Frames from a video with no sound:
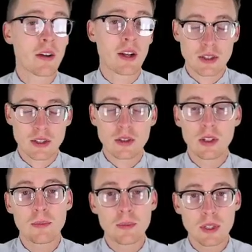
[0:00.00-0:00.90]

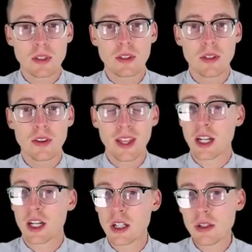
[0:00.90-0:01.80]
script that
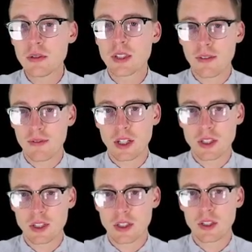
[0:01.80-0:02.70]
includes a
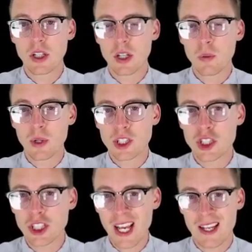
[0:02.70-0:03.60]
function
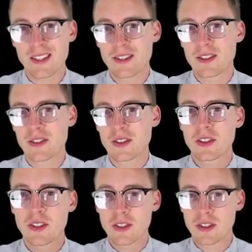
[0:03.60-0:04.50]
which tests
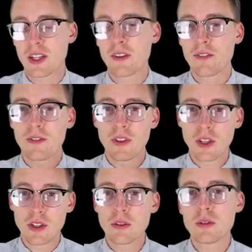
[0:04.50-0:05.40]
to see if the
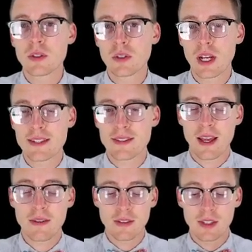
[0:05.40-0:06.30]
user has
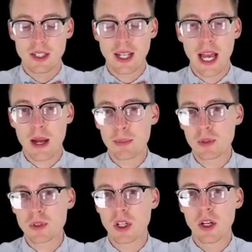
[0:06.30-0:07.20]
entered in
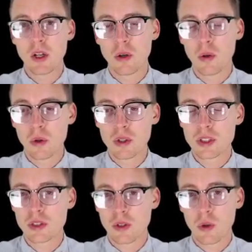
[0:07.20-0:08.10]
apples,
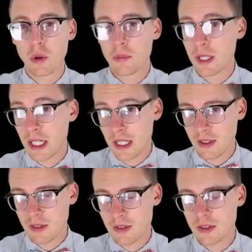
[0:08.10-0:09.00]
oranges, or
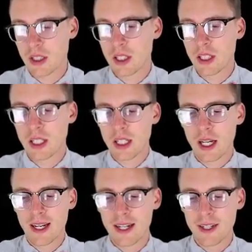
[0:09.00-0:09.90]
bananas.
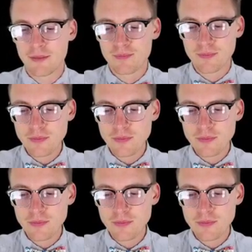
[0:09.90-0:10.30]
And